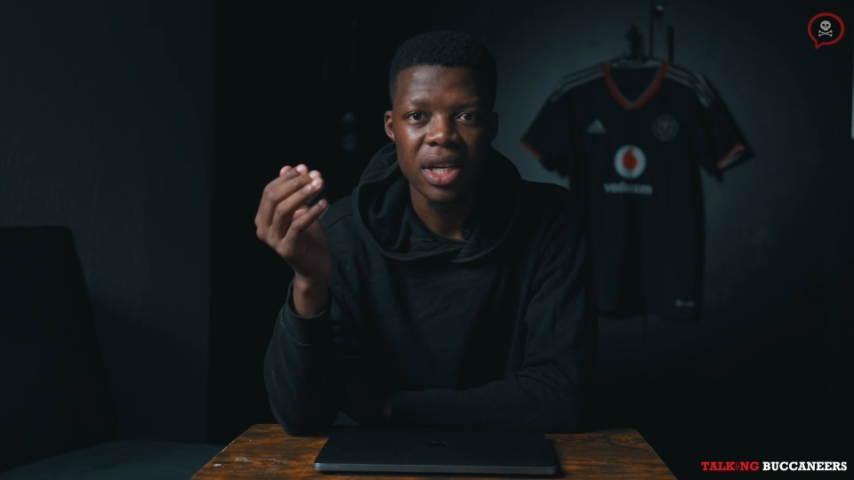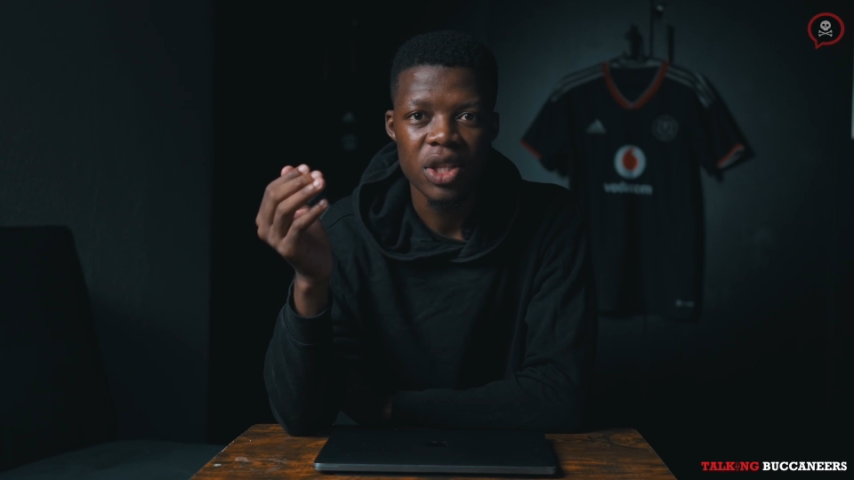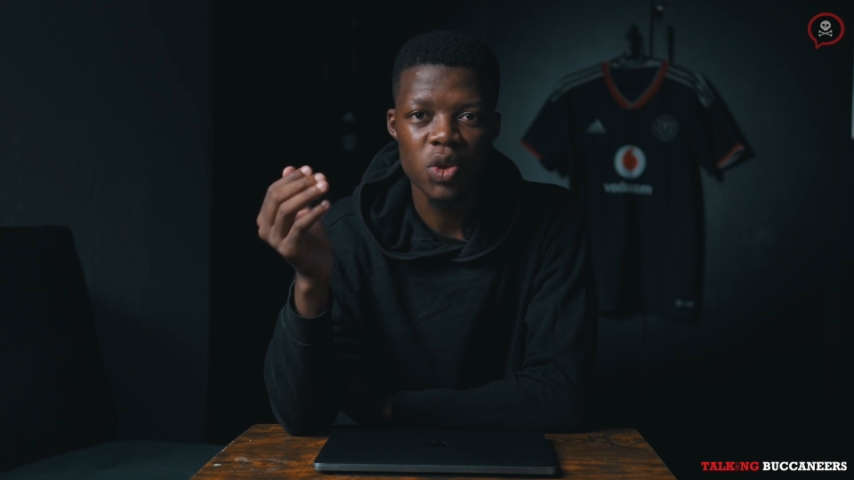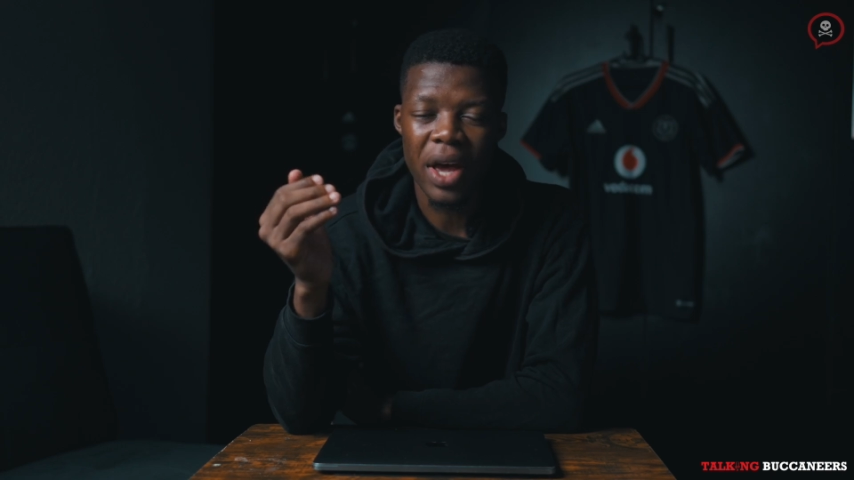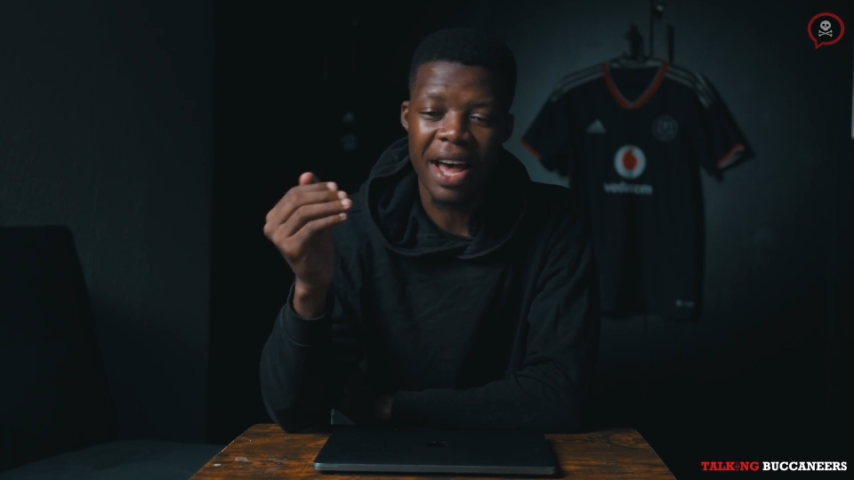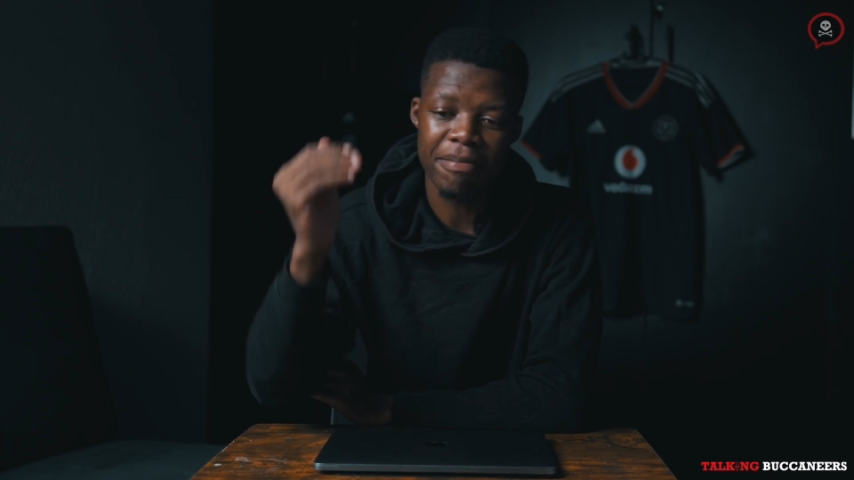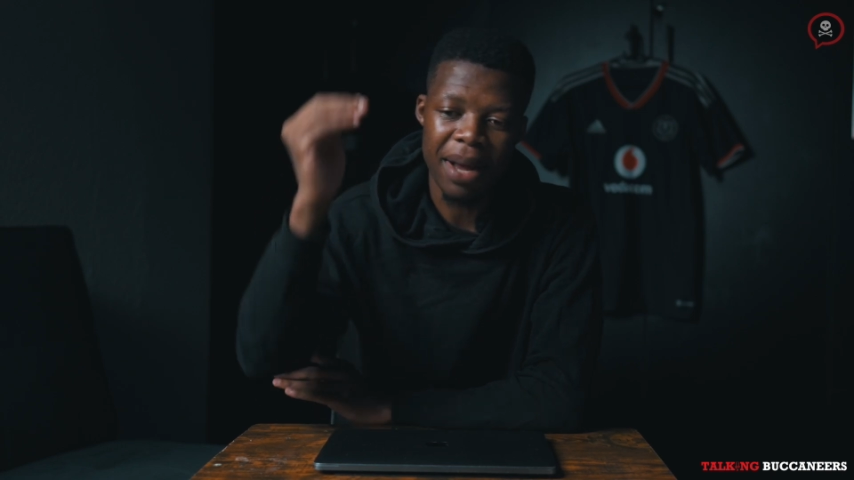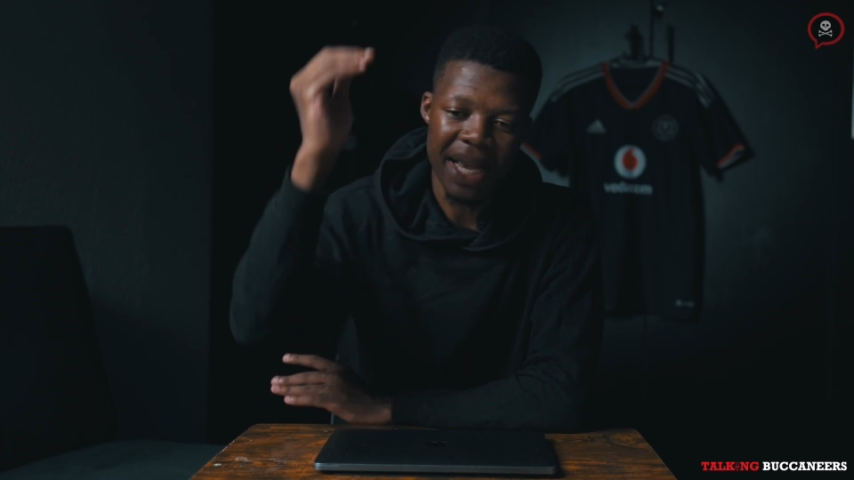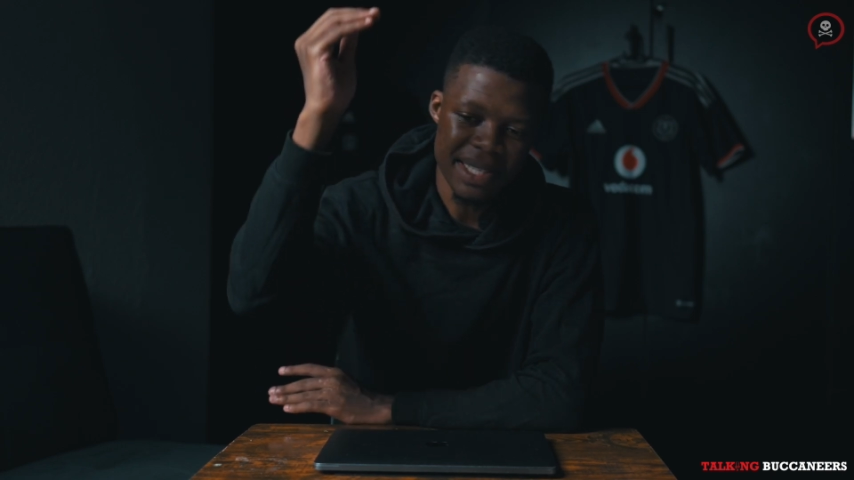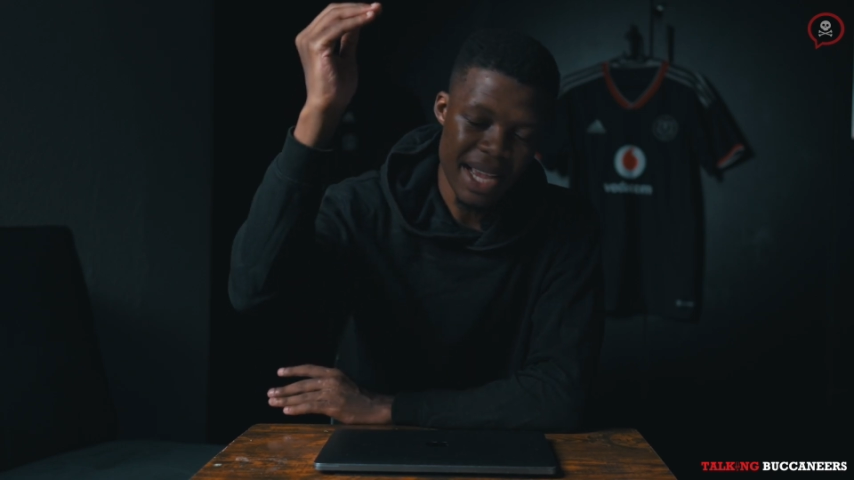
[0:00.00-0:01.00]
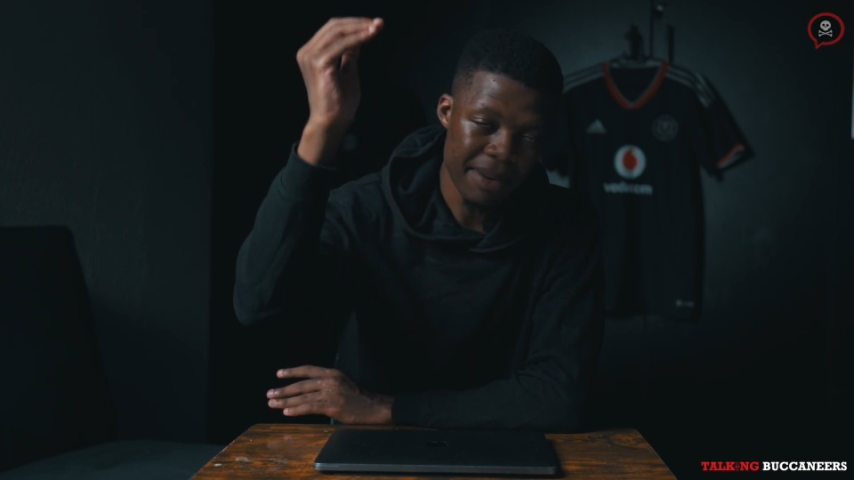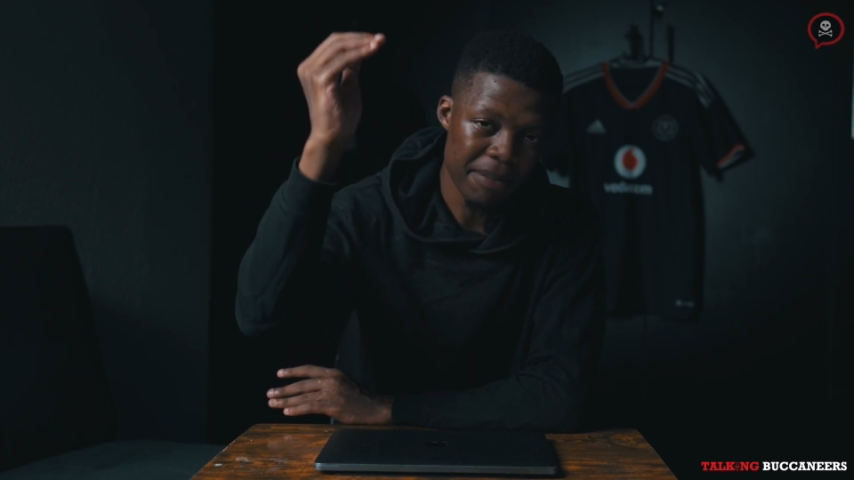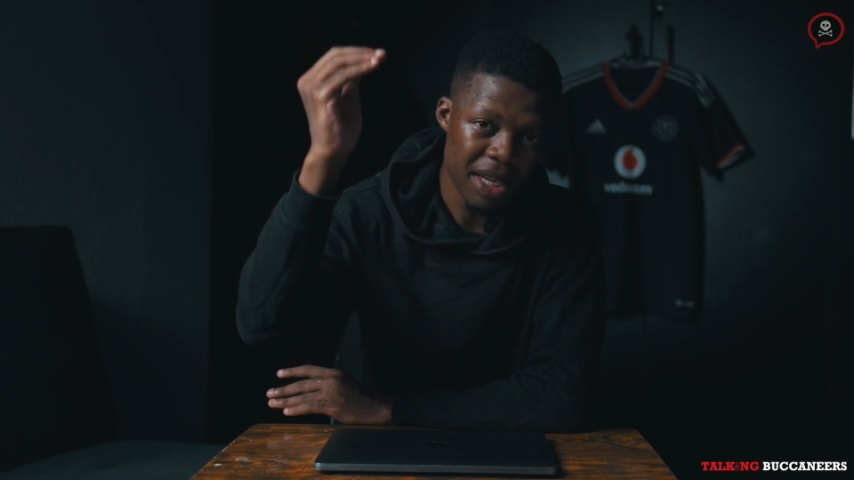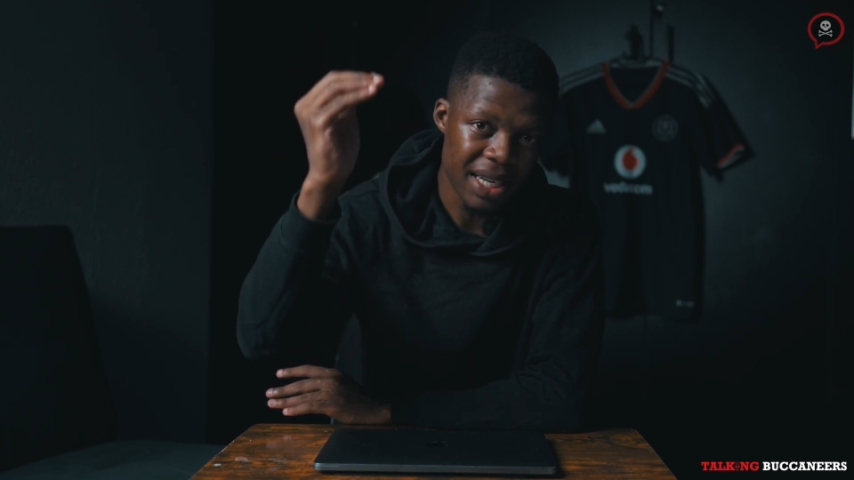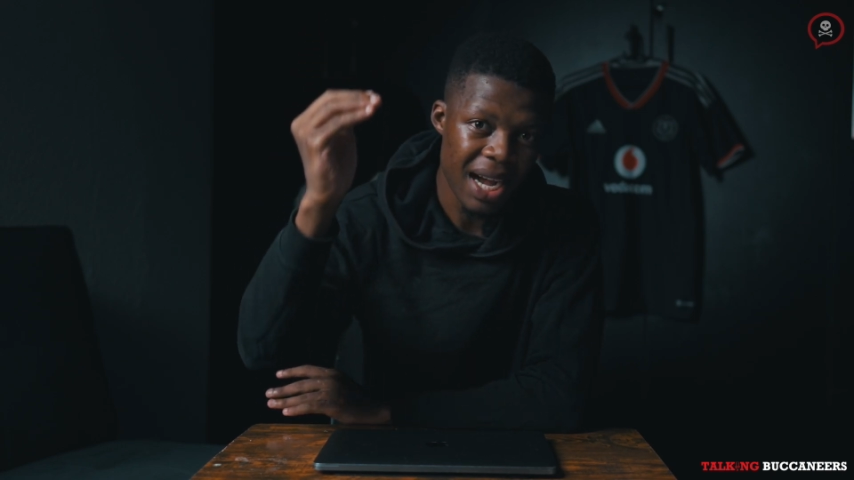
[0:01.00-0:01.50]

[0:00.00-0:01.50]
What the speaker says: to have my excitement